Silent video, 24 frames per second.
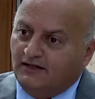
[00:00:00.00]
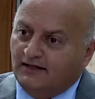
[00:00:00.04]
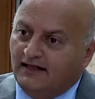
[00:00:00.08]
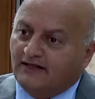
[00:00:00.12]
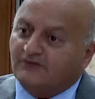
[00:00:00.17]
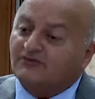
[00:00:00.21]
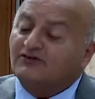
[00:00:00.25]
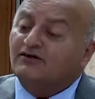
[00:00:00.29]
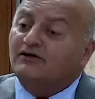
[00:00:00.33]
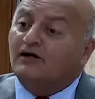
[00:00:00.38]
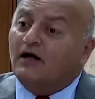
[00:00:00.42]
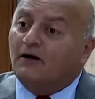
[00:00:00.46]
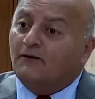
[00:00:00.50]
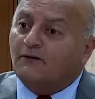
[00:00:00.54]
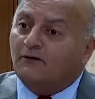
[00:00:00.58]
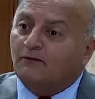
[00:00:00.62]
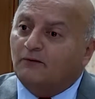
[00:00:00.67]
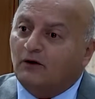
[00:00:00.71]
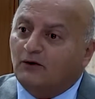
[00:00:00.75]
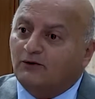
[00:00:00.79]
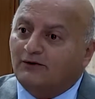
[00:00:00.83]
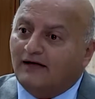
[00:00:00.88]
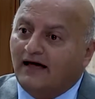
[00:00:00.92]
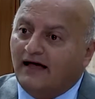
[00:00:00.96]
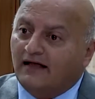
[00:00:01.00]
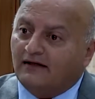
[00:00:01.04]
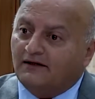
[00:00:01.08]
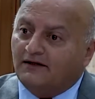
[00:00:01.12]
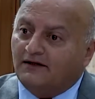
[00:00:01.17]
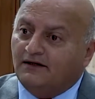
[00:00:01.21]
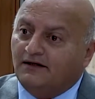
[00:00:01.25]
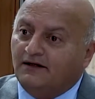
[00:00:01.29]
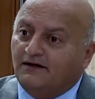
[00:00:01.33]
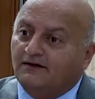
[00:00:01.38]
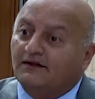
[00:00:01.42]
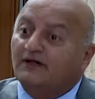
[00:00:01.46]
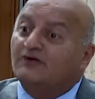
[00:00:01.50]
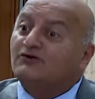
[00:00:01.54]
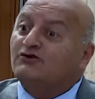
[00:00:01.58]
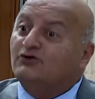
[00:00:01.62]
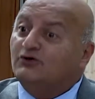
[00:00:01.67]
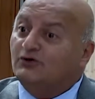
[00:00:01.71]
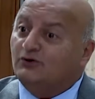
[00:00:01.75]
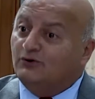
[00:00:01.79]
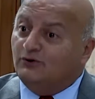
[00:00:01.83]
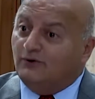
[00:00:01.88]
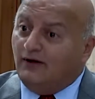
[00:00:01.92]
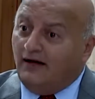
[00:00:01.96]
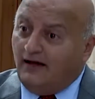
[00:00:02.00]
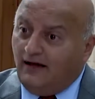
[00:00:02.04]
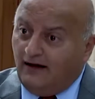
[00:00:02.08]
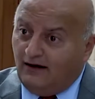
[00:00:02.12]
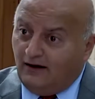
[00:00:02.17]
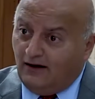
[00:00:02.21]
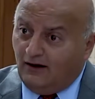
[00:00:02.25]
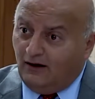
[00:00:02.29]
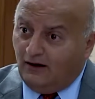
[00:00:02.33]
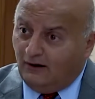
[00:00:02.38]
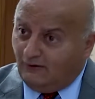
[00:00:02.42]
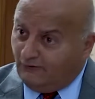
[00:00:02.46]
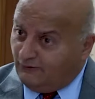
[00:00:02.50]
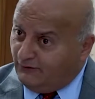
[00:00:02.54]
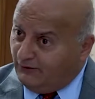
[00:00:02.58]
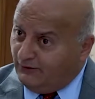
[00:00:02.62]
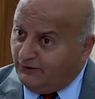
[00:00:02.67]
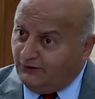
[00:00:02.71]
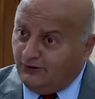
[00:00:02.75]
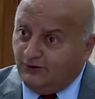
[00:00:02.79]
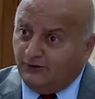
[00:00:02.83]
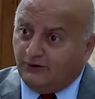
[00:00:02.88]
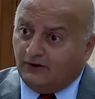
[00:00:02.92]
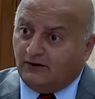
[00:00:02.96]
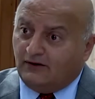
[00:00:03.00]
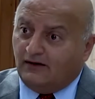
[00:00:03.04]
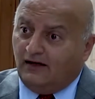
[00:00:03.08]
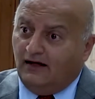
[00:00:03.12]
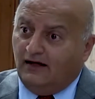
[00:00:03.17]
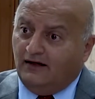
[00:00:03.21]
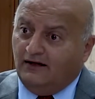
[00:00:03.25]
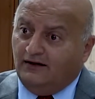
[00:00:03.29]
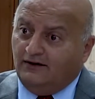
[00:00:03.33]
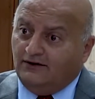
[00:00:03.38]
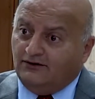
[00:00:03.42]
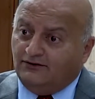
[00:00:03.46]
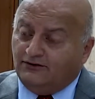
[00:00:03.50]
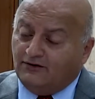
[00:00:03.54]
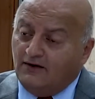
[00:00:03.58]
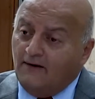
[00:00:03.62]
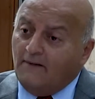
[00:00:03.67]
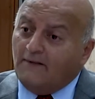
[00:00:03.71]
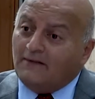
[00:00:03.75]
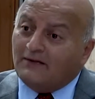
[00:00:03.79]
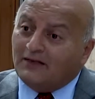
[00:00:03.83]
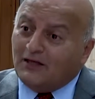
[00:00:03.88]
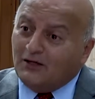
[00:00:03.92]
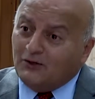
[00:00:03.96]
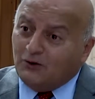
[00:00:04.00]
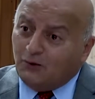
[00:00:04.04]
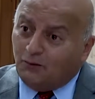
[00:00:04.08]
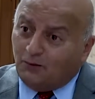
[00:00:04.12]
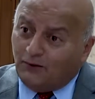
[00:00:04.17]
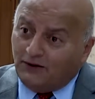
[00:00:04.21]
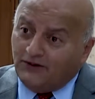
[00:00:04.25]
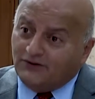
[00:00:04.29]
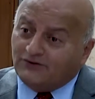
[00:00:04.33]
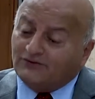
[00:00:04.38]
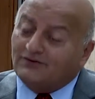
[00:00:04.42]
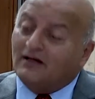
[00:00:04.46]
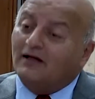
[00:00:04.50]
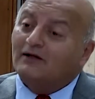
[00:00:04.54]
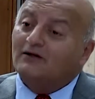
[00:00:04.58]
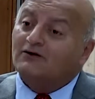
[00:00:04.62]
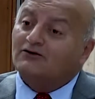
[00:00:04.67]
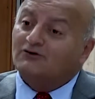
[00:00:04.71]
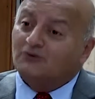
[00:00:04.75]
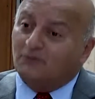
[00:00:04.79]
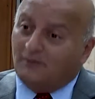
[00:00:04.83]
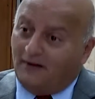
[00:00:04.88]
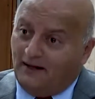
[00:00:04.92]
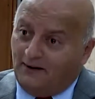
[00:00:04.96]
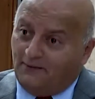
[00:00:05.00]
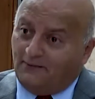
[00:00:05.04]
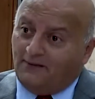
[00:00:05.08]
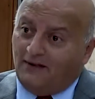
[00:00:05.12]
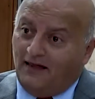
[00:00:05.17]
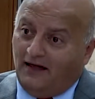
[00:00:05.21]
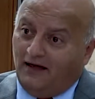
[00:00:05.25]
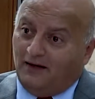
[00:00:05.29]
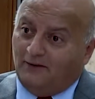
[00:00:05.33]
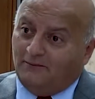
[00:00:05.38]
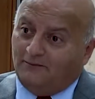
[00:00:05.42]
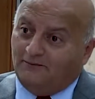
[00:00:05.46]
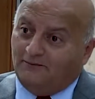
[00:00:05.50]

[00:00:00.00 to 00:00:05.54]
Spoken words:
That's another modality that you offer to your clients. Can you please tell us about that?